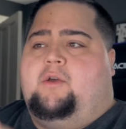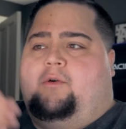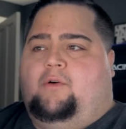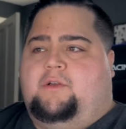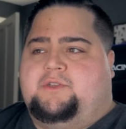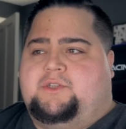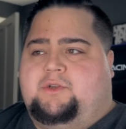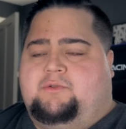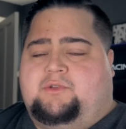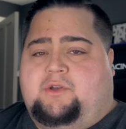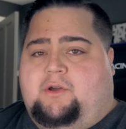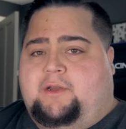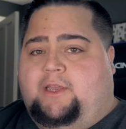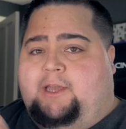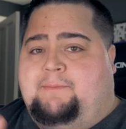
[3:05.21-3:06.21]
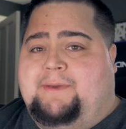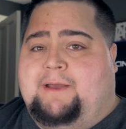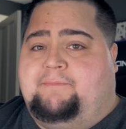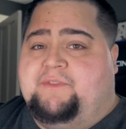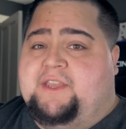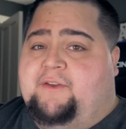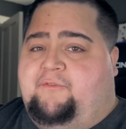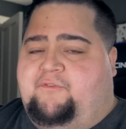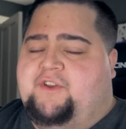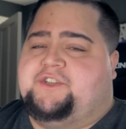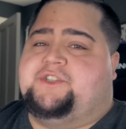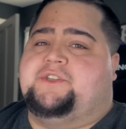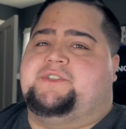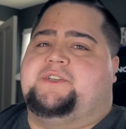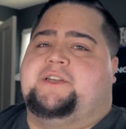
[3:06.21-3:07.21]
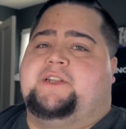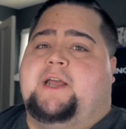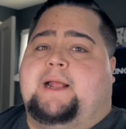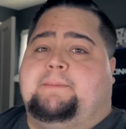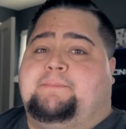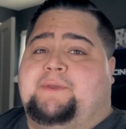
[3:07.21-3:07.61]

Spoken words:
Also talking about the efficiency not